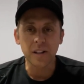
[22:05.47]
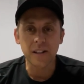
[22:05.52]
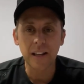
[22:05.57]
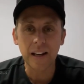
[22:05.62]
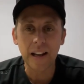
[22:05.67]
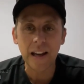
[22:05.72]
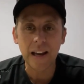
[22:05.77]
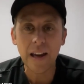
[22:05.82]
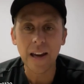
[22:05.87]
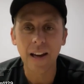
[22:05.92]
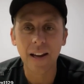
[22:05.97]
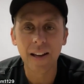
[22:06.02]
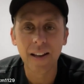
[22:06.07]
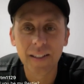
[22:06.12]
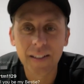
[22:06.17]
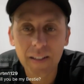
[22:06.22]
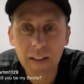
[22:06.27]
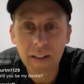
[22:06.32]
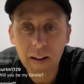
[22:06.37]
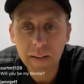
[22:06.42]
City.
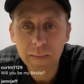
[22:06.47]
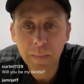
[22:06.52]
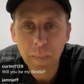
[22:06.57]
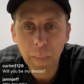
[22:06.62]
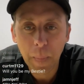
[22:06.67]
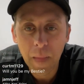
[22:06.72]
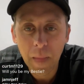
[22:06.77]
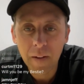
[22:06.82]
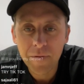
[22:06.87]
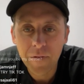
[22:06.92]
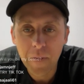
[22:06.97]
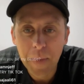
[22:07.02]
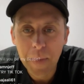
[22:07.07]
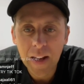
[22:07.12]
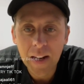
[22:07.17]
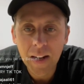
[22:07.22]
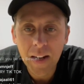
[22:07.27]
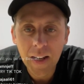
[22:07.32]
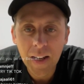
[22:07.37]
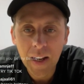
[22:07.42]
Hello from
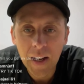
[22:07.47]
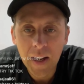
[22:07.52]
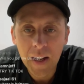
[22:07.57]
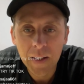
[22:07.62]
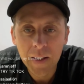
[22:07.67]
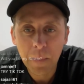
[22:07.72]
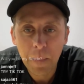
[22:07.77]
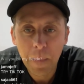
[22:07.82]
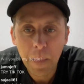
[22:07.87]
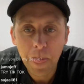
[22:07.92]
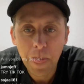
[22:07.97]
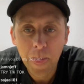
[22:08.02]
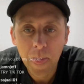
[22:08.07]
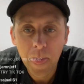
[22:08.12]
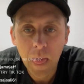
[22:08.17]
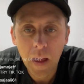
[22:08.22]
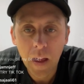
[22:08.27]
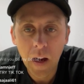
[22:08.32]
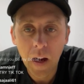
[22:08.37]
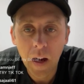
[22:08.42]
India.
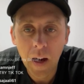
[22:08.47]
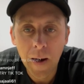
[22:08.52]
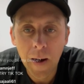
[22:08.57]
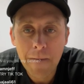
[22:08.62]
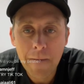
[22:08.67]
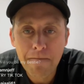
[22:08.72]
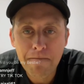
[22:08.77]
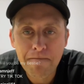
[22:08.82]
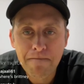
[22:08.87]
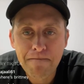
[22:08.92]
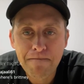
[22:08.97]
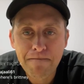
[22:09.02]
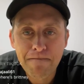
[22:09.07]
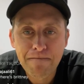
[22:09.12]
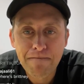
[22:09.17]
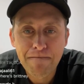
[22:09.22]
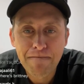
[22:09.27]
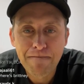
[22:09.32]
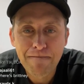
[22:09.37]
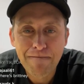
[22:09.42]
From
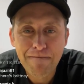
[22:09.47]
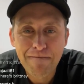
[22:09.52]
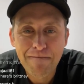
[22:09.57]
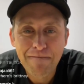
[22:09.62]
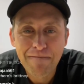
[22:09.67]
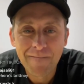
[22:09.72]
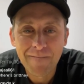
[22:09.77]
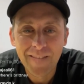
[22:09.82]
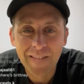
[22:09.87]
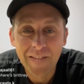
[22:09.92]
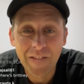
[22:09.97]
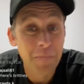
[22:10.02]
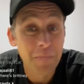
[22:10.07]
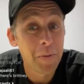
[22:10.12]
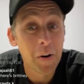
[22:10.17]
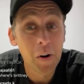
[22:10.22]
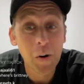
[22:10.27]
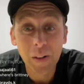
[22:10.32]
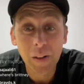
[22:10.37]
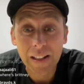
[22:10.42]

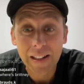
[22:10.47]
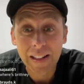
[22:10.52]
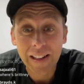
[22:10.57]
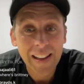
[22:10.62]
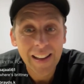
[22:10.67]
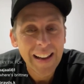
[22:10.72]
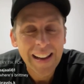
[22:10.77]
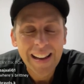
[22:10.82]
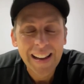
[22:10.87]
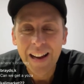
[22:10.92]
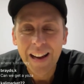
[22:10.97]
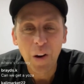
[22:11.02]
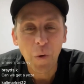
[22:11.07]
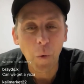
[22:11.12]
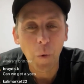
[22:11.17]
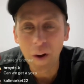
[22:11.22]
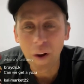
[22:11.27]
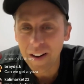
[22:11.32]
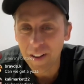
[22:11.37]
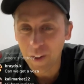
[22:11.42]
Poland.
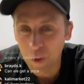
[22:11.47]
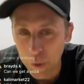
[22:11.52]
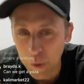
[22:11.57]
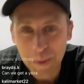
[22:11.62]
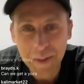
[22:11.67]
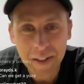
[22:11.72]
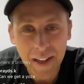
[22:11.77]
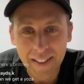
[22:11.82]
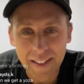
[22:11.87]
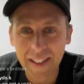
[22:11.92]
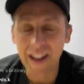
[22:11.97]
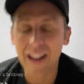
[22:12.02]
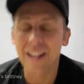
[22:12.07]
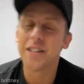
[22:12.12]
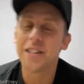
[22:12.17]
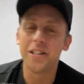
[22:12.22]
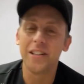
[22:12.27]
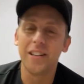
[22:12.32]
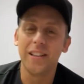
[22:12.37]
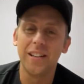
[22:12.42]
What cool
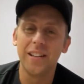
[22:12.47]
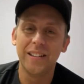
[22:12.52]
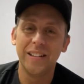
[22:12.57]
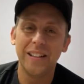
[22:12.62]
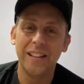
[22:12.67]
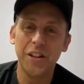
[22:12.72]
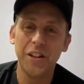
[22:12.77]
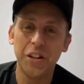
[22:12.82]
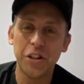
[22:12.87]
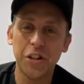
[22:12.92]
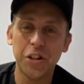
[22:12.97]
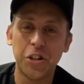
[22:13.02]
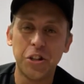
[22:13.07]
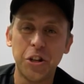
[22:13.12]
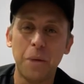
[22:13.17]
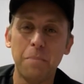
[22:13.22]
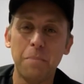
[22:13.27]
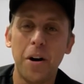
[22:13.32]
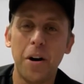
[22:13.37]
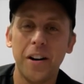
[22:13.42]
technology. You can just
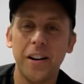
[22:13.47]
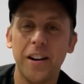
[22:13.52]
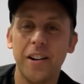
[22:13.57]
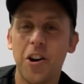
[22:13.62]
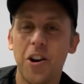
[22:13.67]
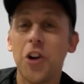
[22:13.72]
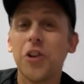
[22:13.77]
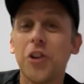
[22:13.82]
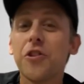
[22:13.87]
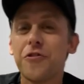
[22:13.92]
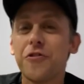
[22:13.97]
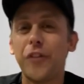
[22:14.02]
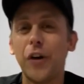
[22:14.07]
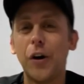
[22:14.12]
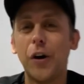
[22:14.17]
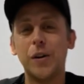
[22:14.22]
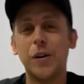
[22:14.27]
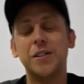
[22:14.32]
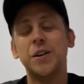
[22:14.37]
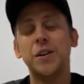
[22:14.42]
jump on here on your
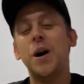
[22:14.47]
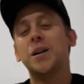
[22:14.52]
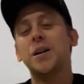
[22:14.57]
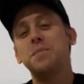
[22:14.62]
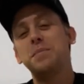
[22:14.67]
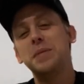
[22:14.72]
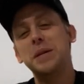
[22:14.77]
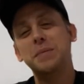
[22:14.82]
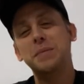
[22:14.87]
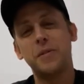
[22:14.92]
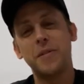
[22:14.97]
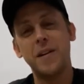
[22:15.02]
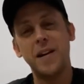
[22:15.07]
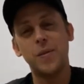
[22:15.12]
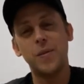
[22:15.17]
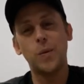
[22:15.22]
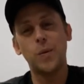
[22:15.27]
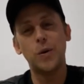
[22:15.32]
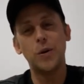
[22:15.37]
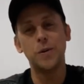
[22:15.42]
phone and talk to people
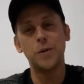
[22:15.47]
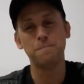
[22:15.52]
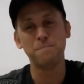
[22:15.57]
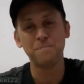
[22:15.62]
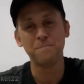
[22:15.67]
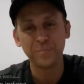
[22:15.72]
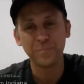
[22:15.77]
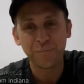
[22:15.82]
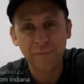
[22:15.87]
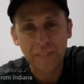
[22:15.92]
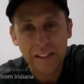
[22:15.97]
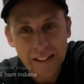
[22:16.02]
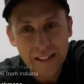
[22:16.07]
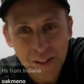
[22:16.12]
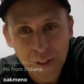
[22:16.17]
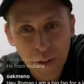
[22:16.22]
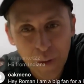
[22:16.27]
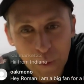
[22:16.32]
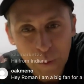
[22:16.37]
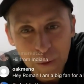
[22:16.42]
around the world.
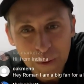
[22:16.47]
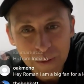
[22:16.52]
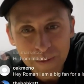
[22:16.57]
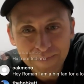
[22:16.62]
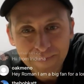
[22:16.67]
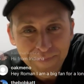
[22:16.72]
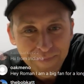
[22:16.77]
It's cool.